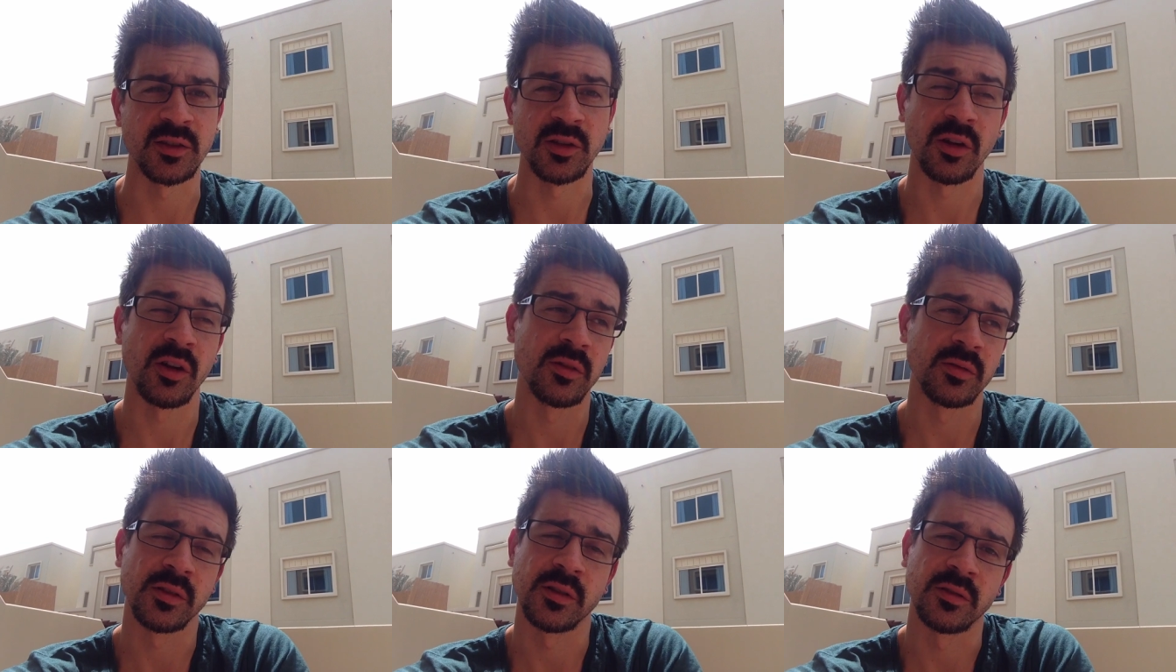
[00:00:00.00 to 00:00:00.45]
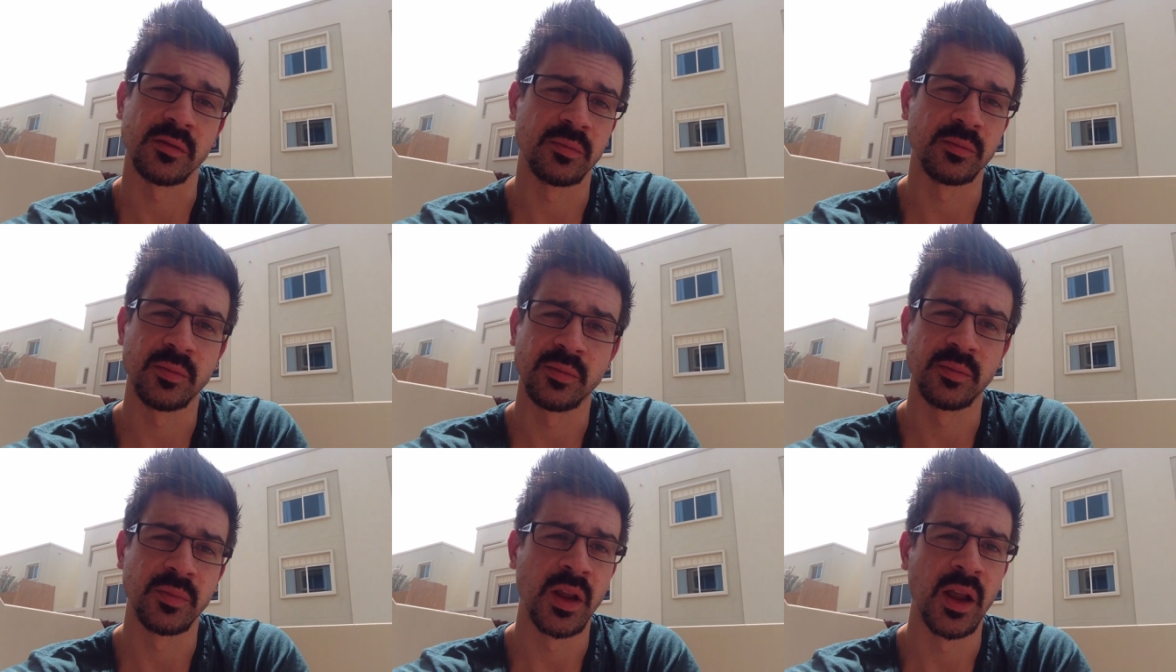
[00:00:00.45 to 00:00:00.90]
So
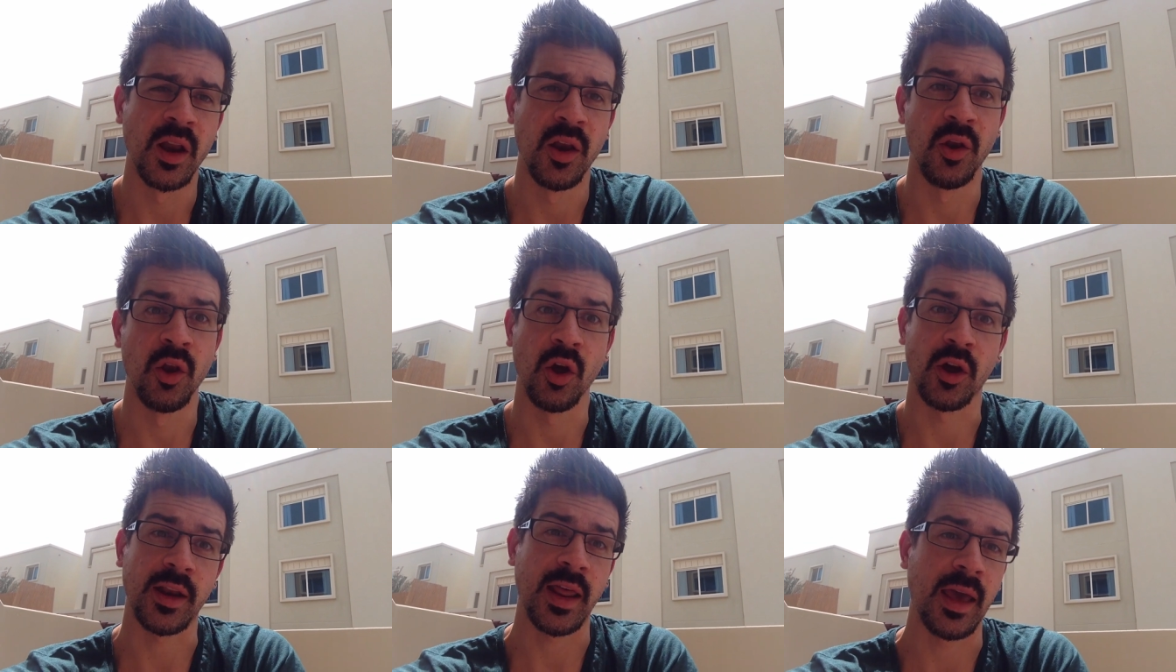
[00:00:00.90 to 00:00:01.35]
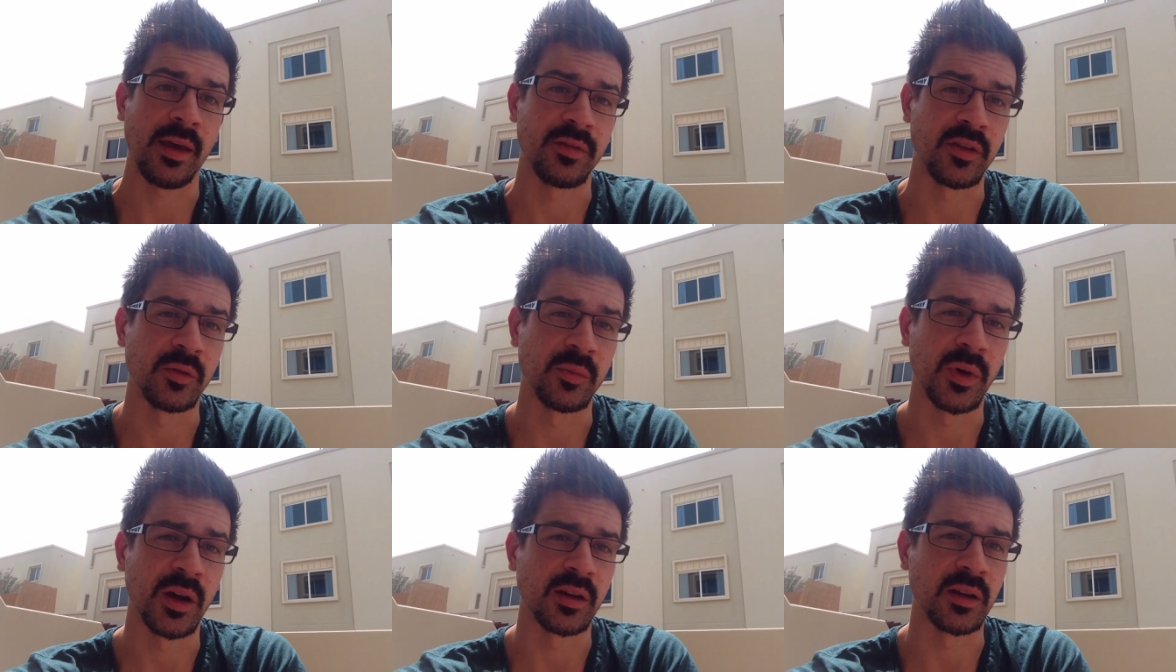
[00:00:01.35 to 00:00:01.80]
not
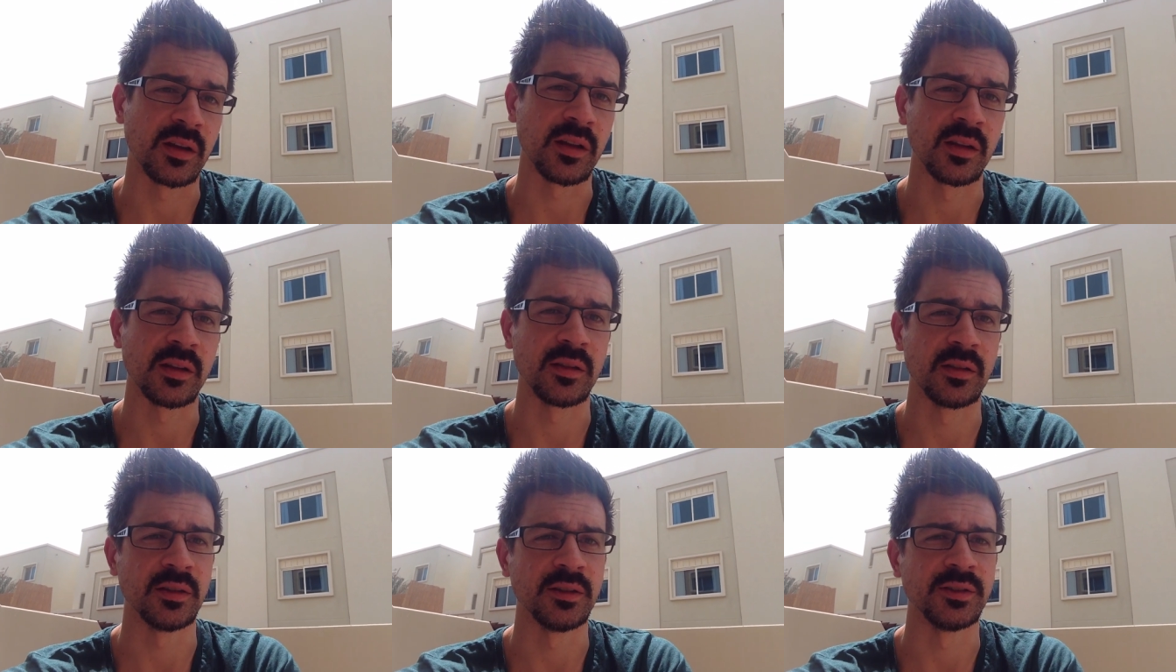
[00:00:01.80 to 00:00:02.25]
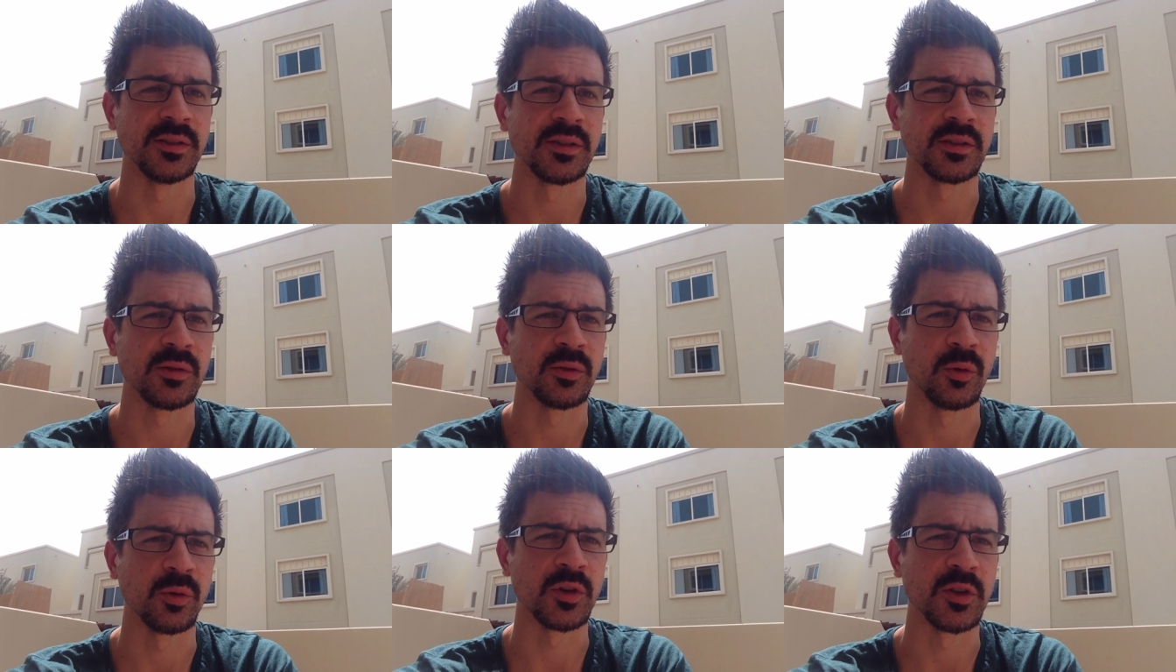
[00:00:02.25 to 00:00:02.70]
having money
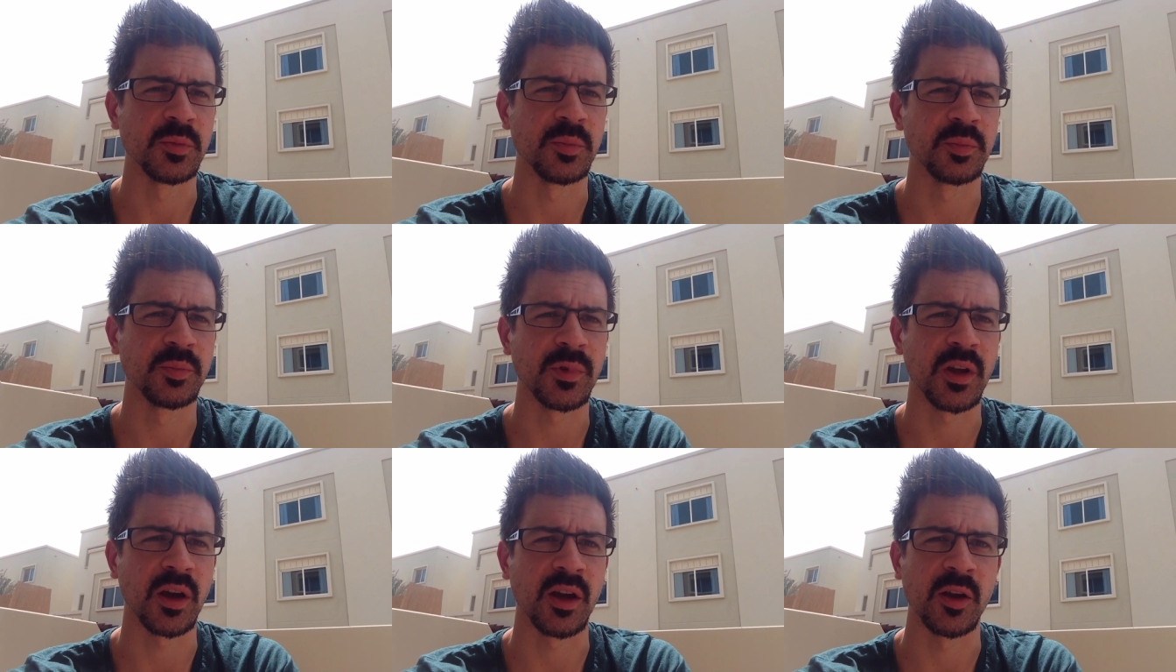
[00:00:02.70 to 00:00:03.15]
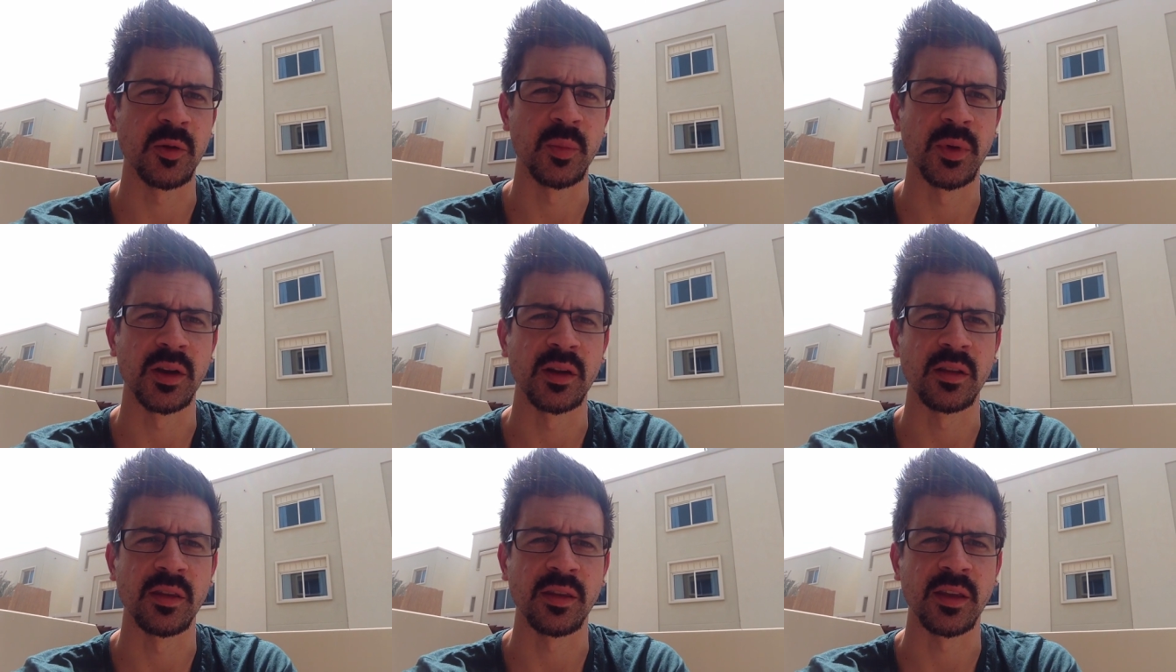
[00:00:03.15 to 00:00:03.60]
has always kind of
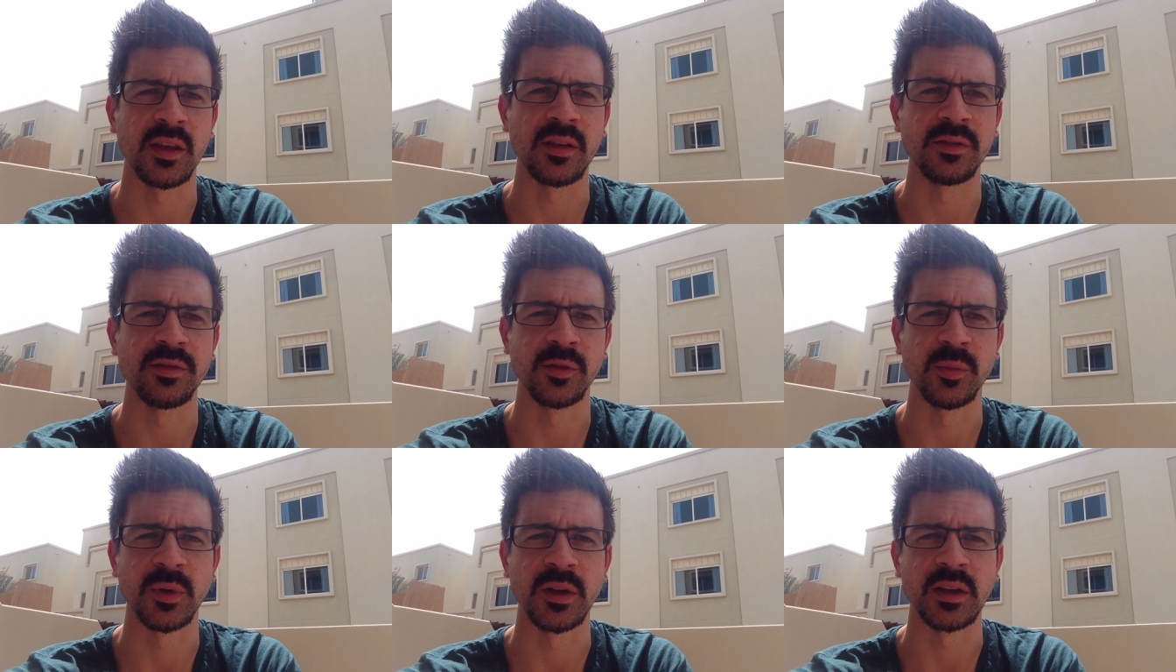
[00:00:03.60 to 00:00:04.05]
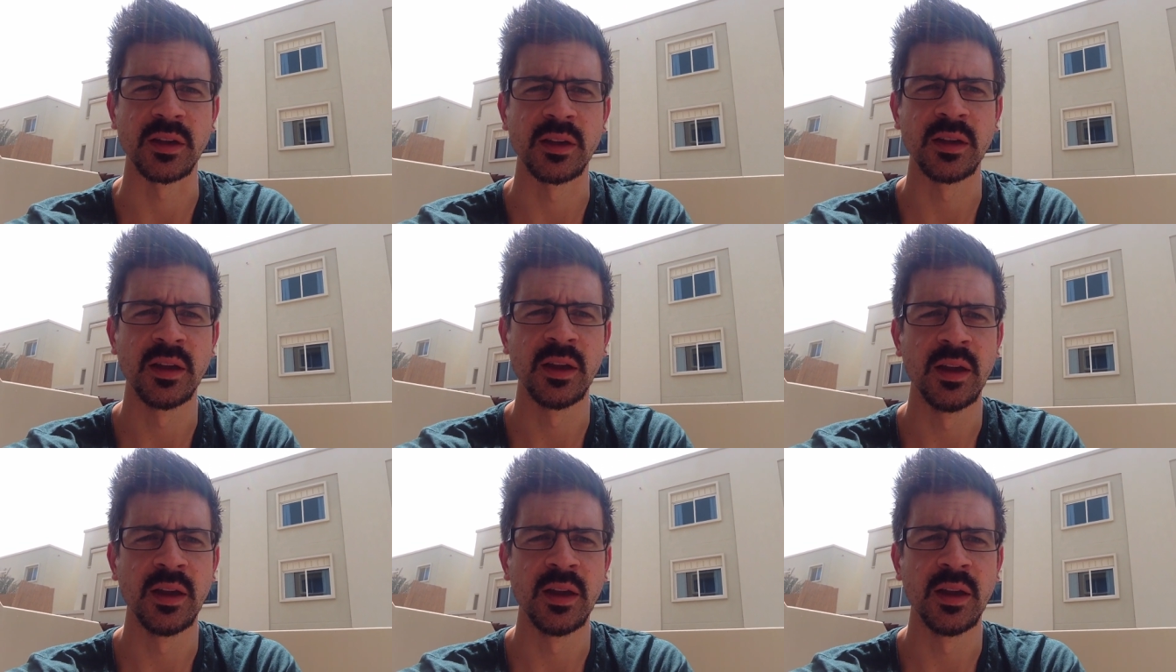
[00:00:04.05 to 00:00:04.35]
been a thing for me.